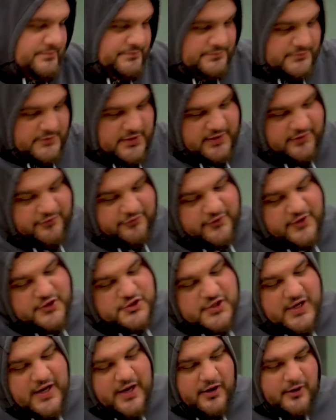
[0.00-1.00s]
gonna fish
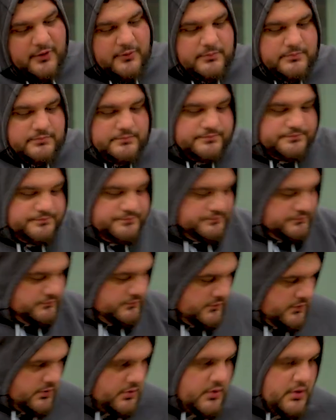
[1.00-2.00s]
out
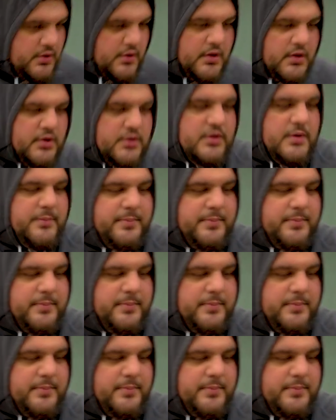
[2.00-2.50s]
the